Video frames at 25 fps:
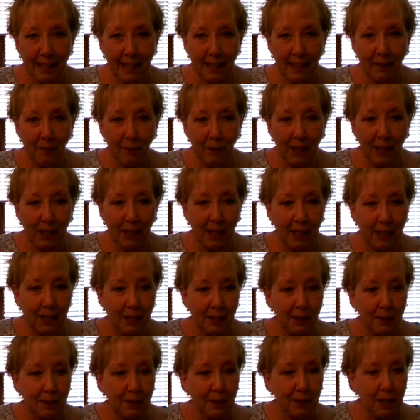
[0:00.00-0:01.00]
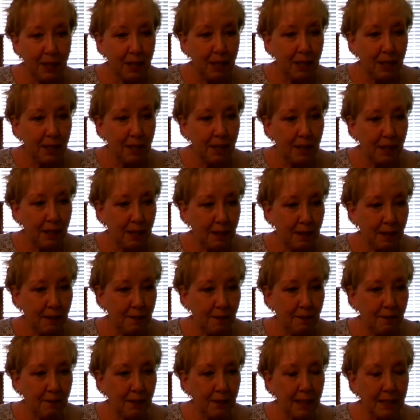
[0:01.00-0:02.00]
with his
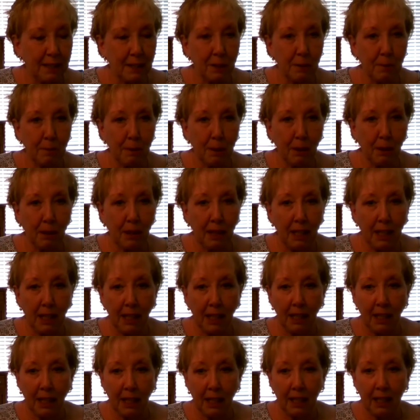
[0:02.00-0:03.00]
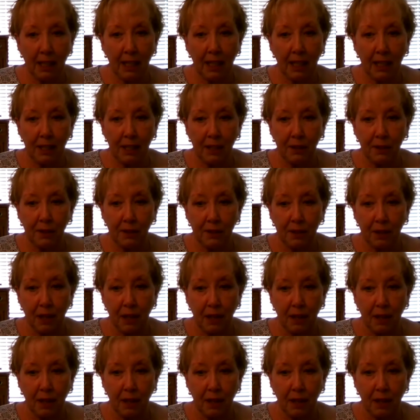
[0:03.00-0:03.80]
flexibility and his